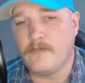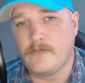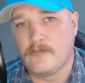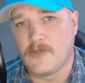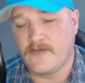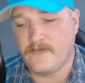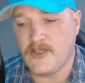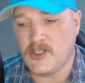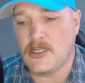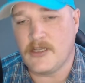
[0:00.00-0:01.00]

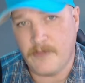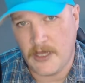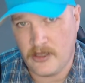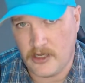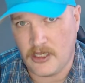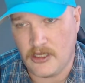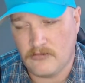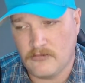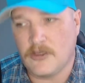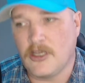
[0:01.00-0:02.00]
physically bend the knee
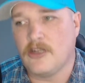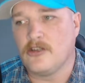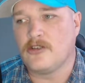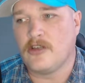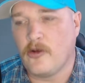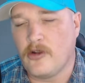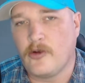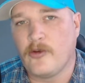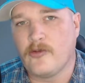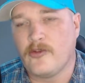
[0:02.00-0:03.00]
and go along
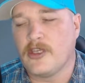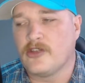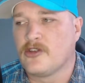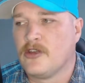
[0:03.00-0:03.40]
with all this.